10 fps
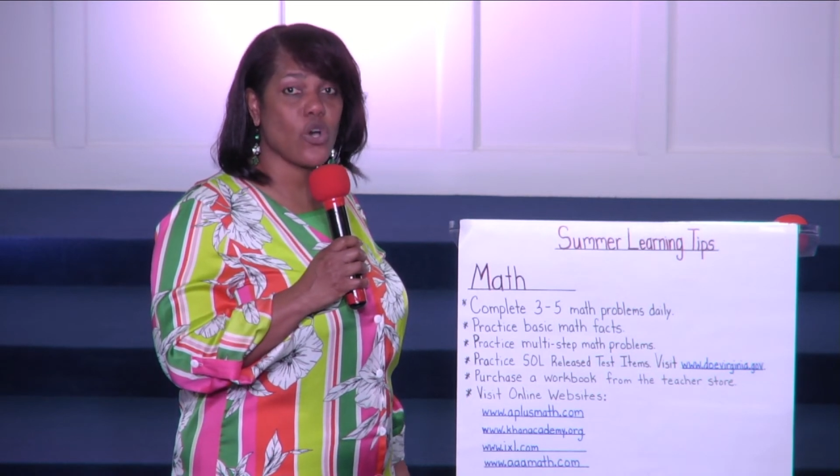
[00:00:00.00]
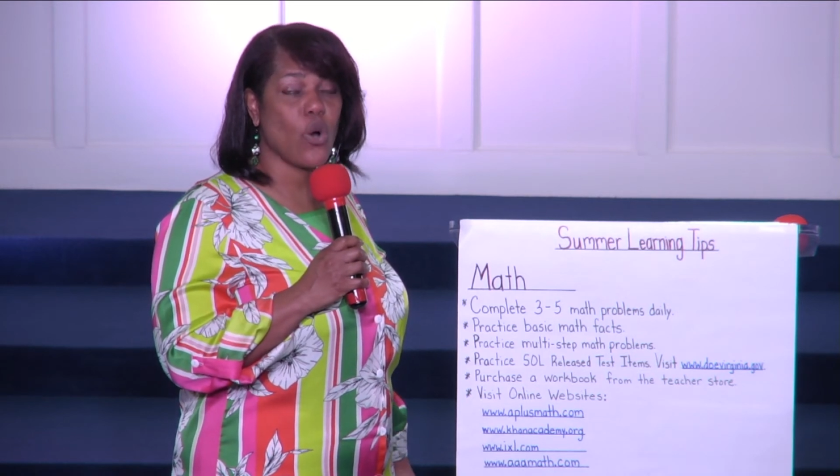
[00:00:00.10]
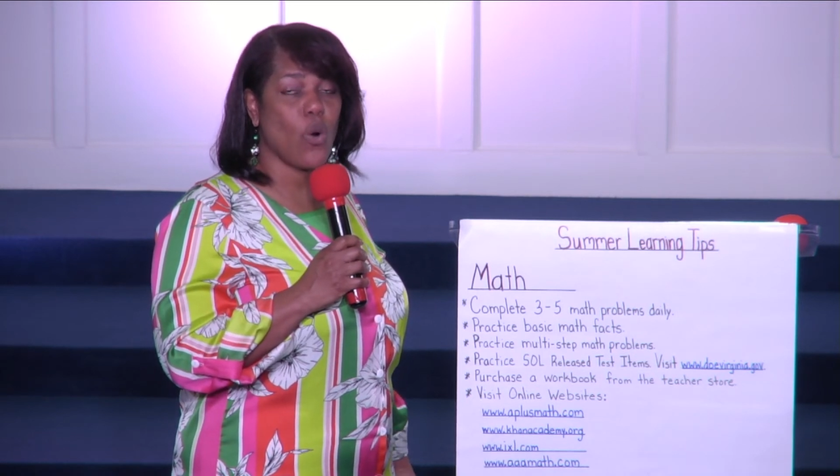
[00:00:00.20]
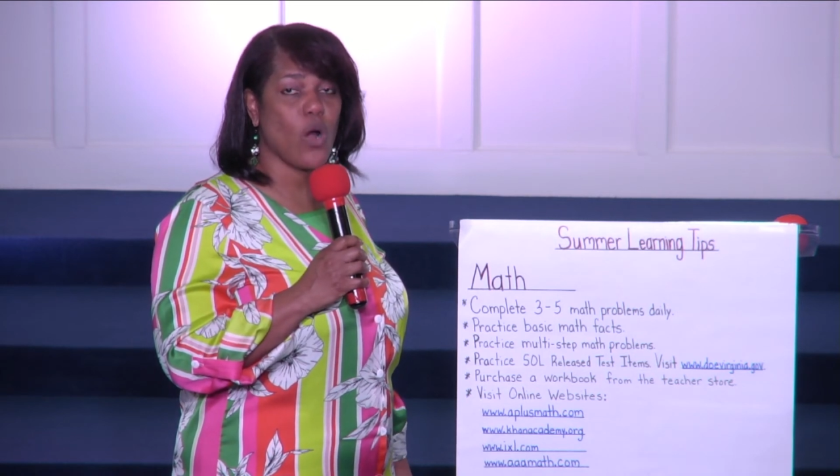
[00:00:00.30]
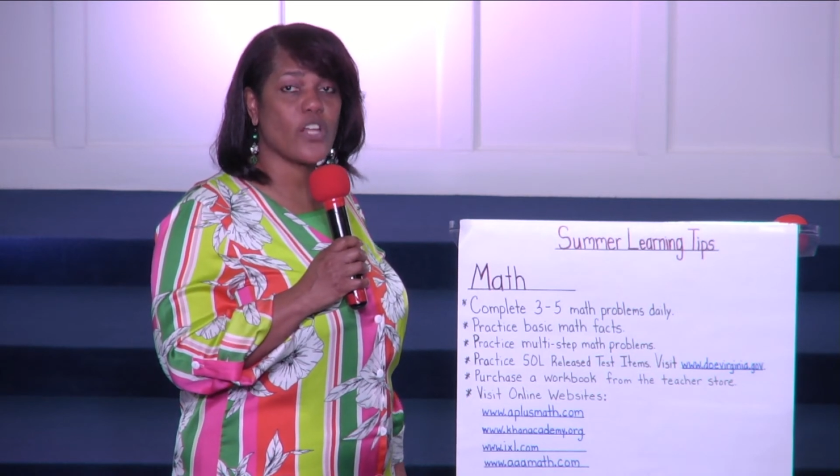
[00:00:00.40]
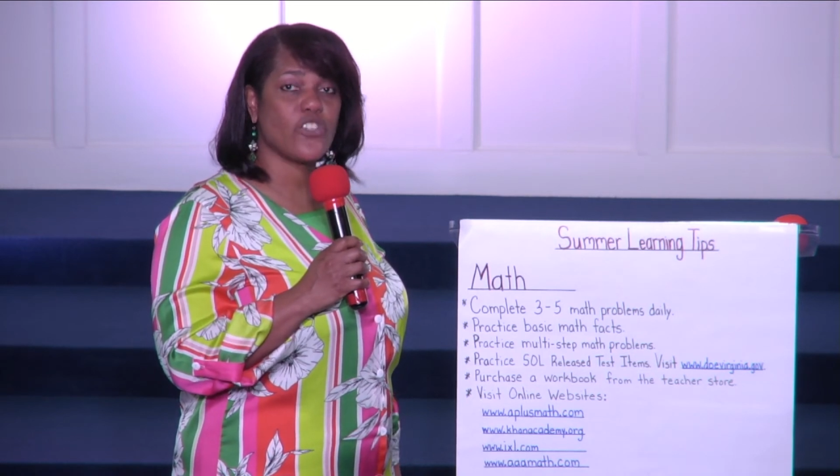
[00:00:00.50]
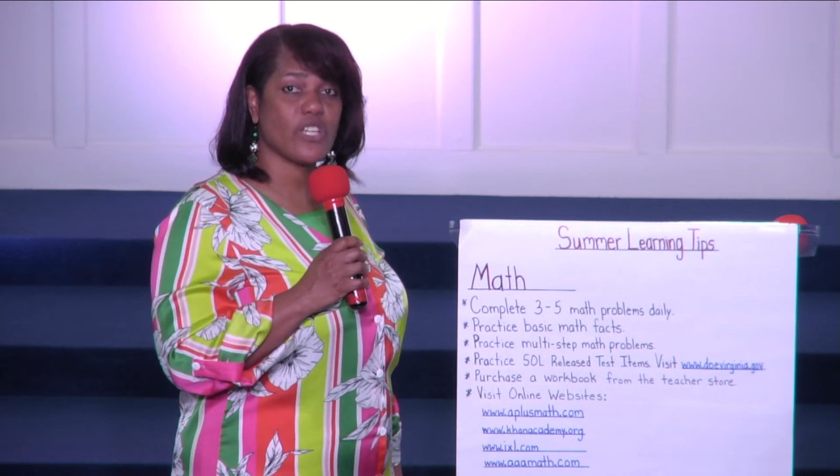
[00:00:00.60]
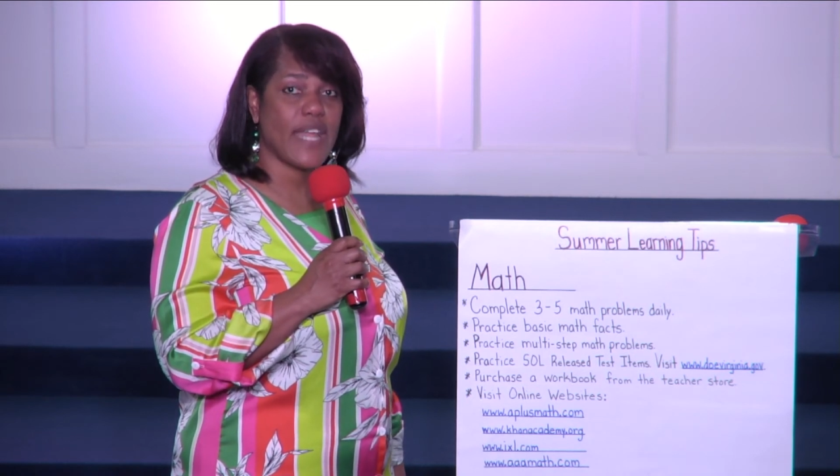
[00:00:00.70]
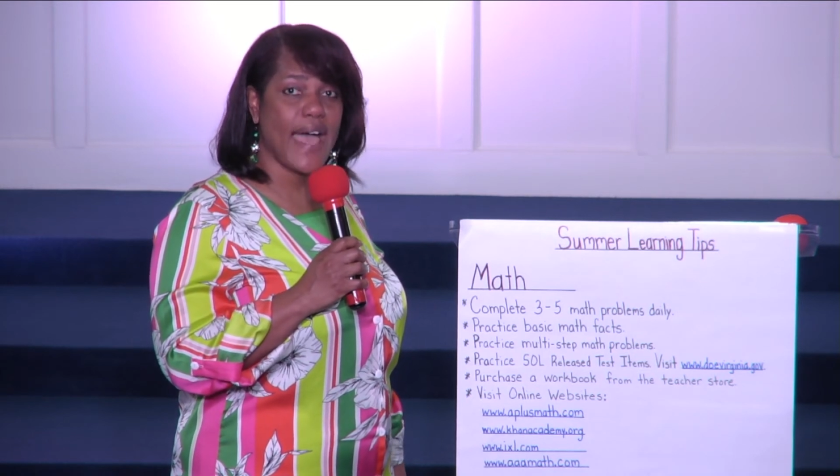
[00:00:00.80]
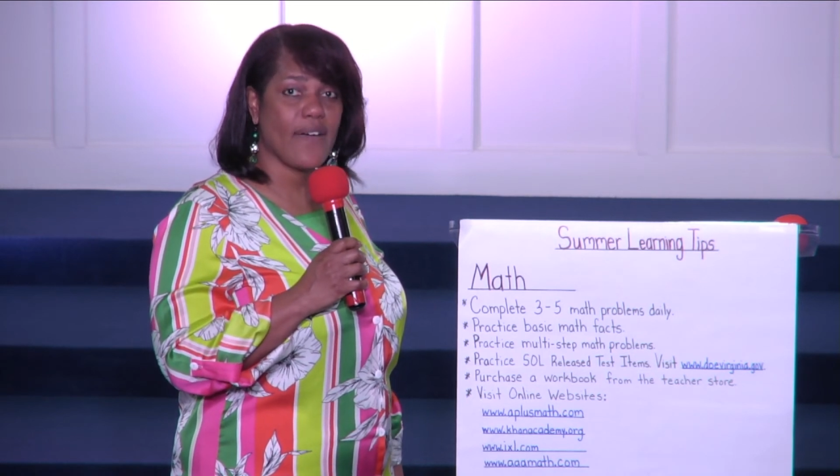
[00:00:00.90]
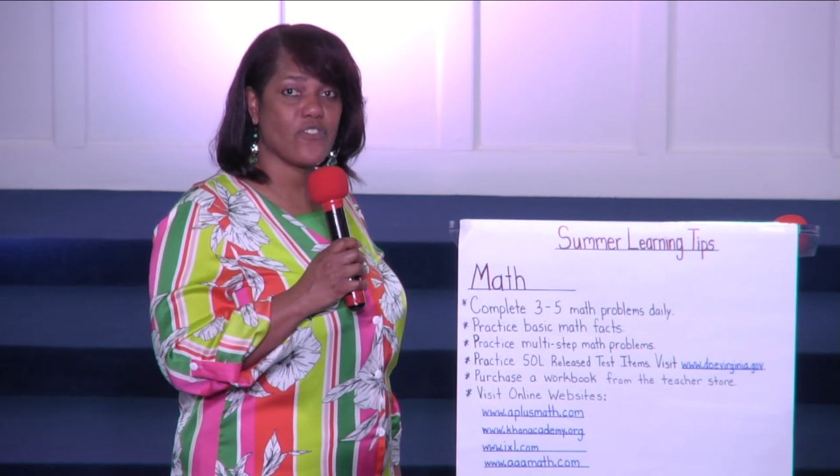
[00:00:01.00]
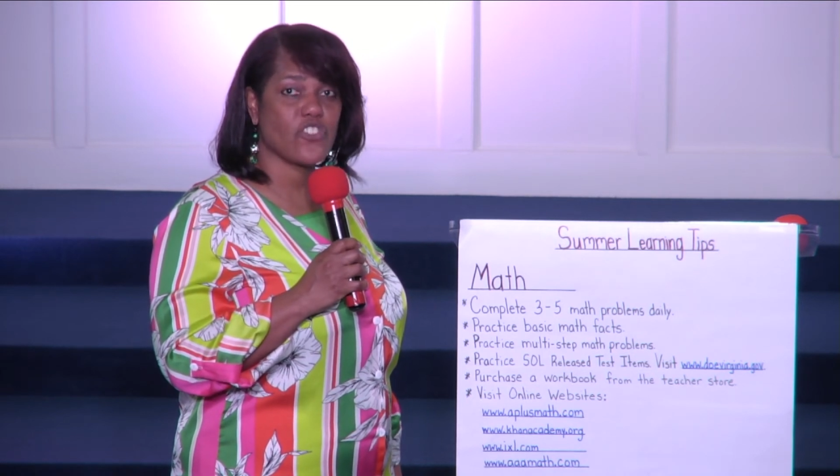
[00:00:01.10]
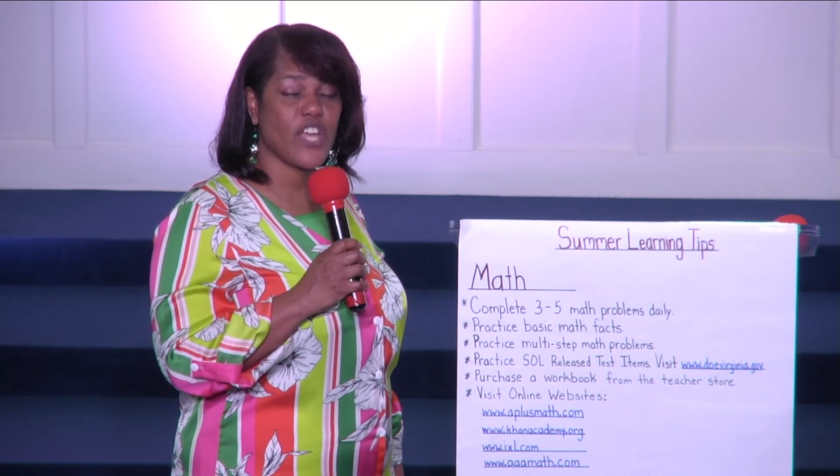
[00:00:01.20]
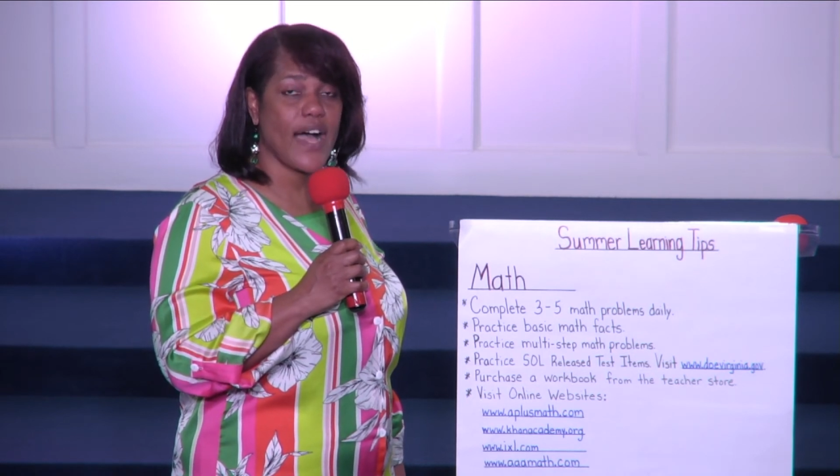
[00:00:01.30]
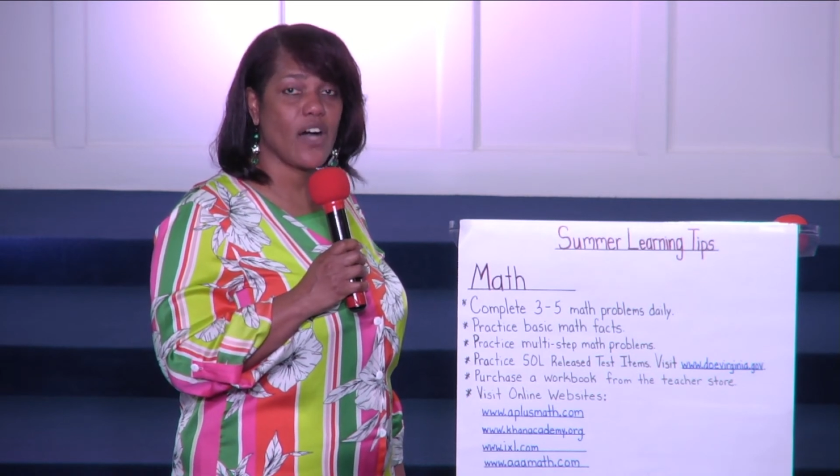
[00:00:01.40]
or you can have your
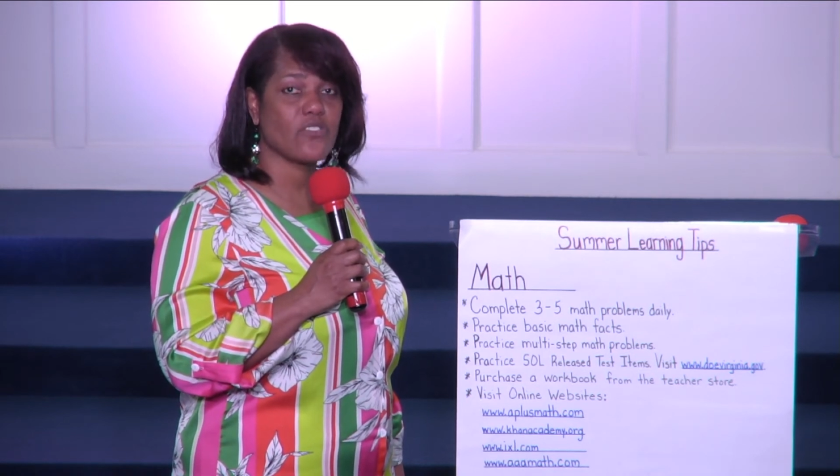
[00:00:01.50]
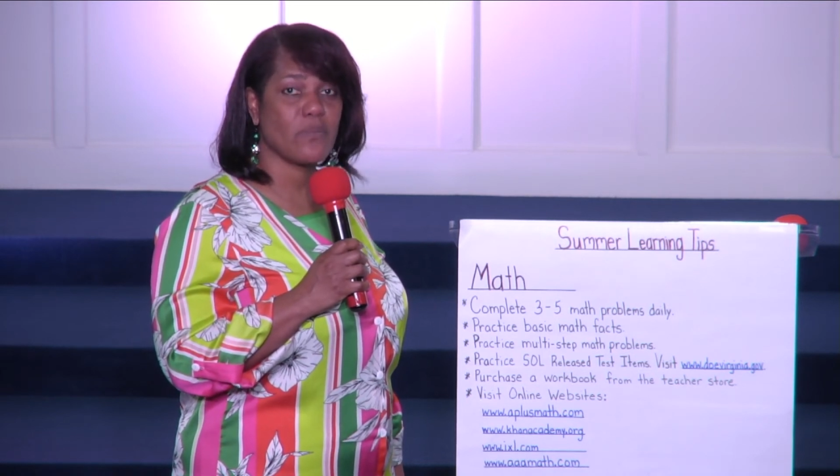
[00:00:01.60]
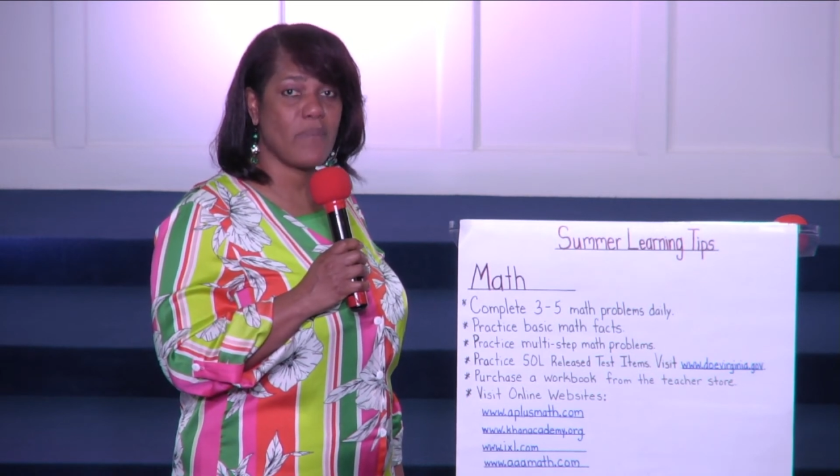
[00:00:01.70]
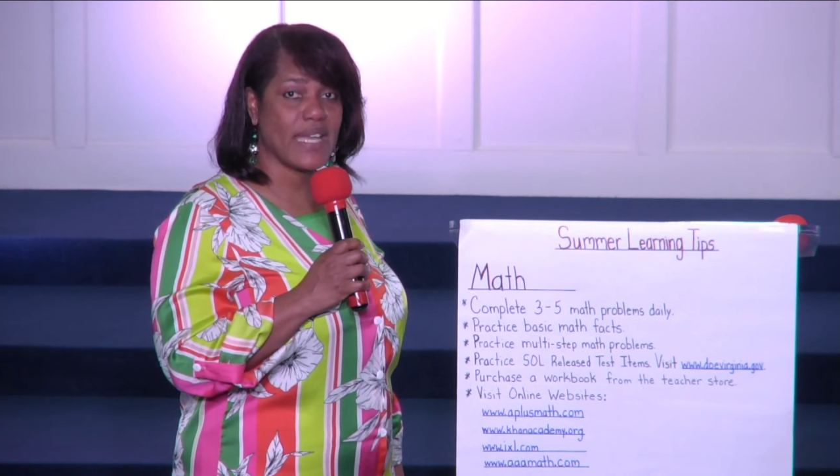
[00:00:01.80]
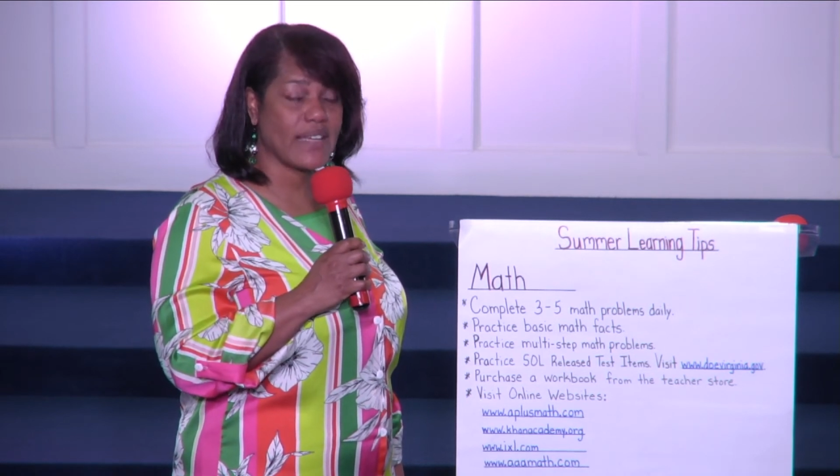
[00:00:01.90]
child make